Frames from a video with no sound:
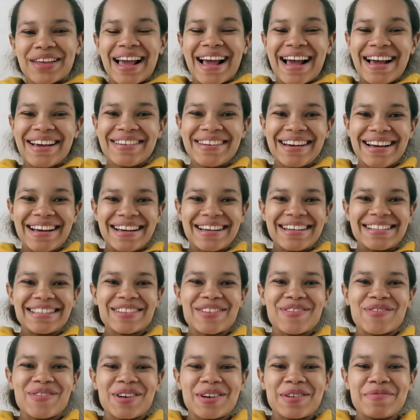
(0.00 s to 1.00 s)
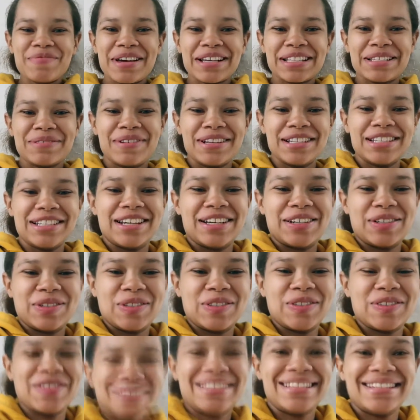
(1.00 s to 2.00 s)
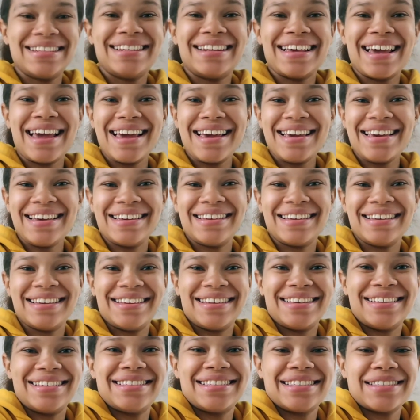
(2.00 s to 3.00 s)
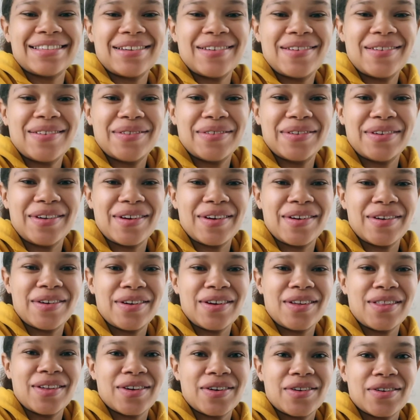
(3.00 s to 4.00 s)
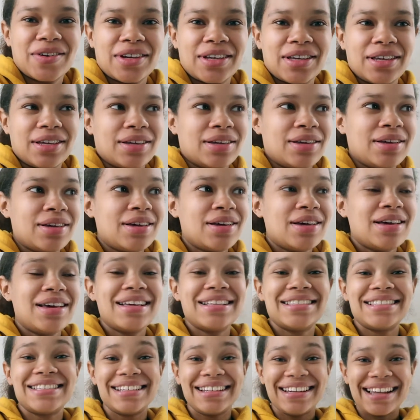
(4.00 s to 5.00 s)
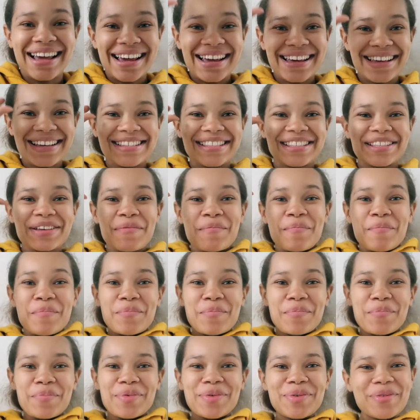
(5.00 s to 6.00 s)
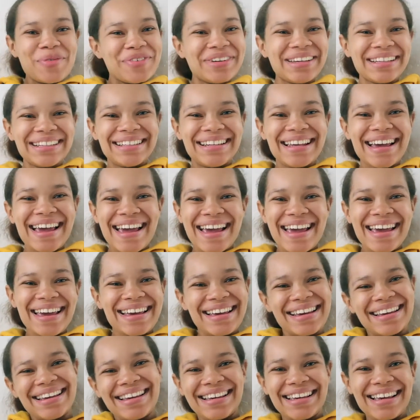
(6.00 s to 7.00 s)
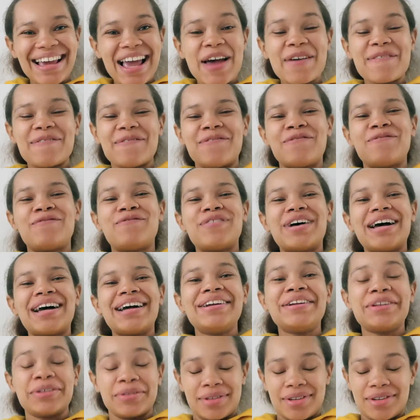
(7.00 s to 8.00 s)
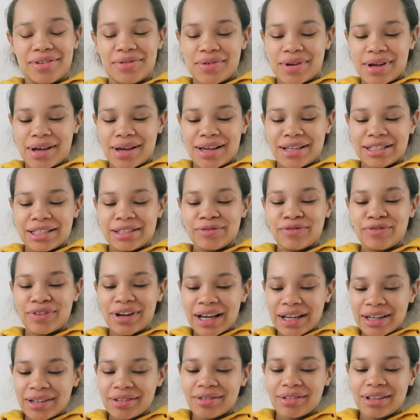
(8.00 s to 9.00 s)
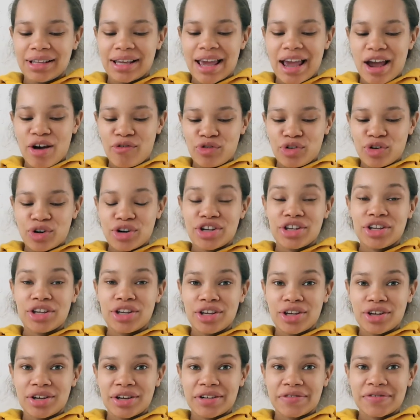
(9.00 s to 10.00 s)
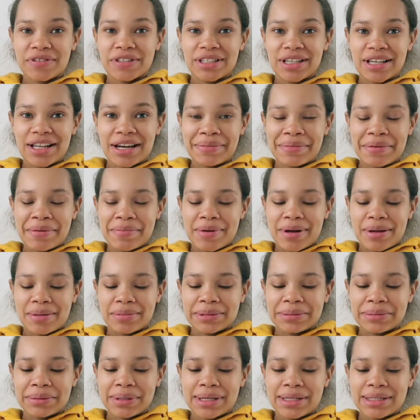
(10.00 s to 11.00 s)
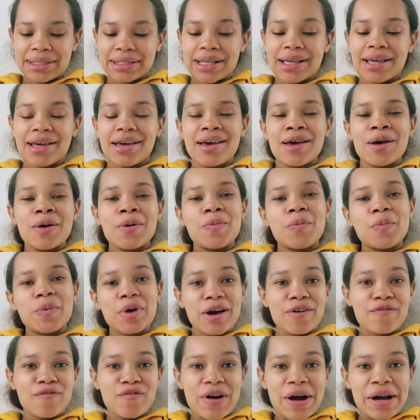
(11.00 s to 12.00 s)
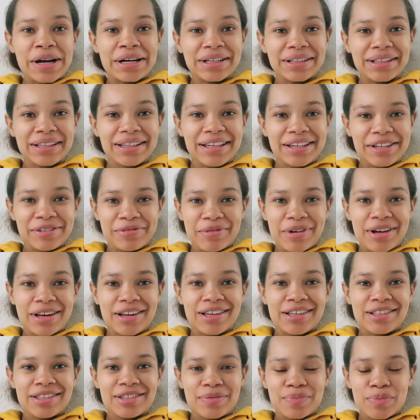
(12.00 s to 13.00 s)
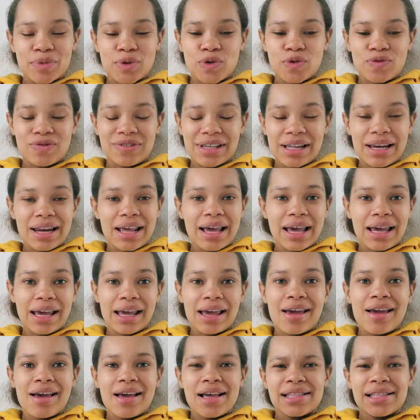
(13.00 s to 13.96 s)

Hi guys, welcome back to my channel. So today is, hold on y'all, y'all like cricket. Today is moving day. Finally, you guys, finally, after a year of staying at my mom's place, we are finally getting ready to move today.